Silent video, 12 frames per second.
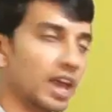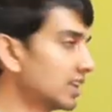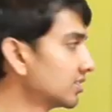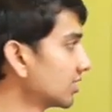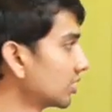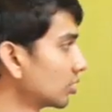the
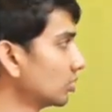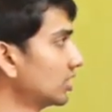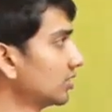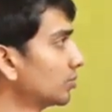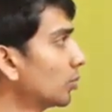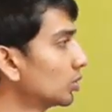answer to
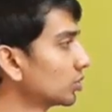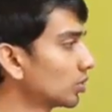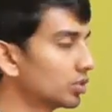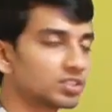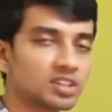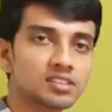these both
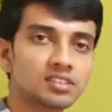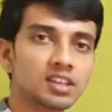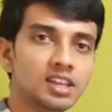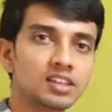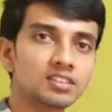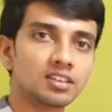questions
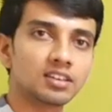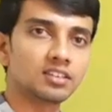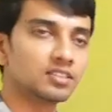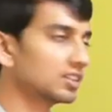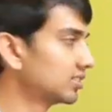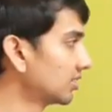is,
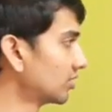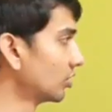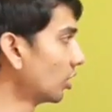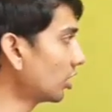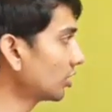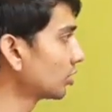this is
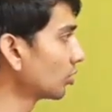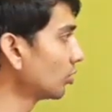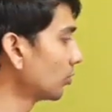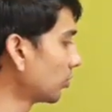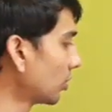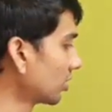not
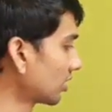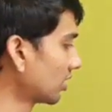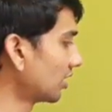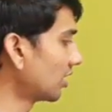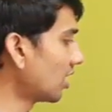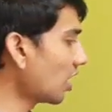true
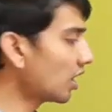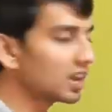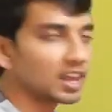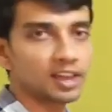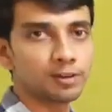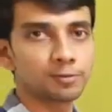for
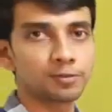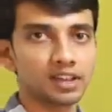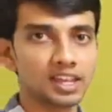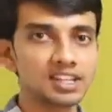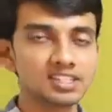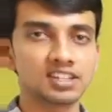all f
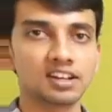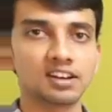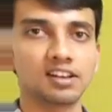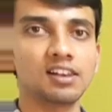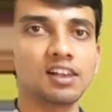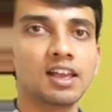in
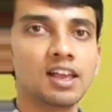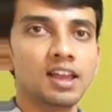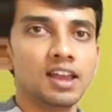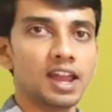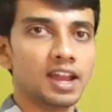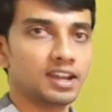general,
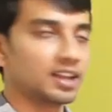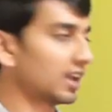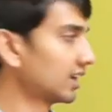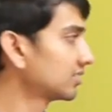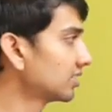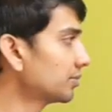and
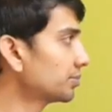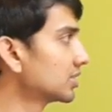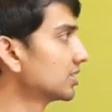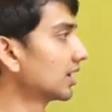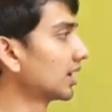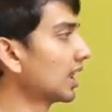
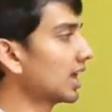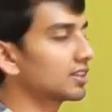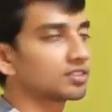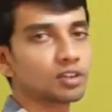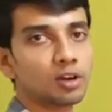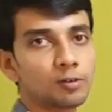except the
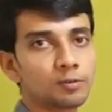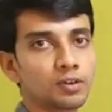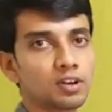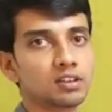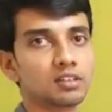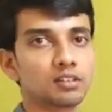class
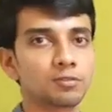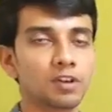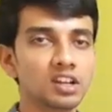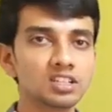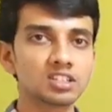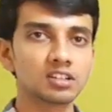of
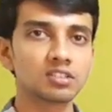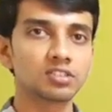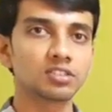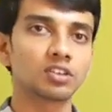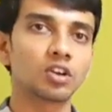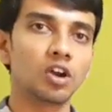
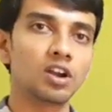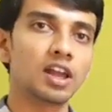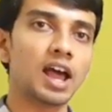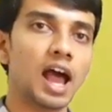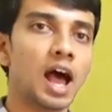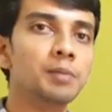functions called
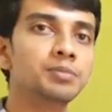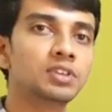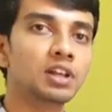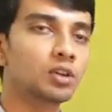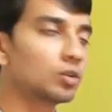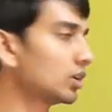
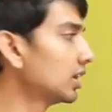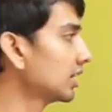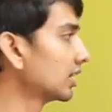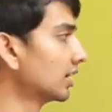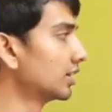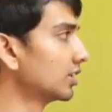absolutely
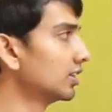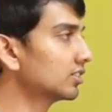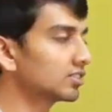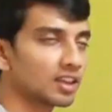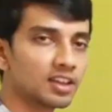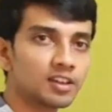
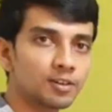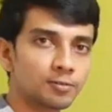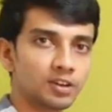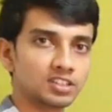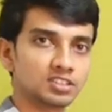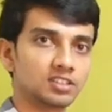continuous
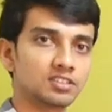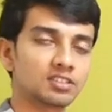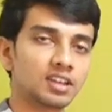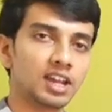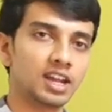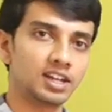functions.
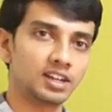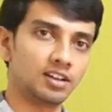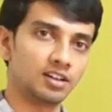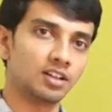And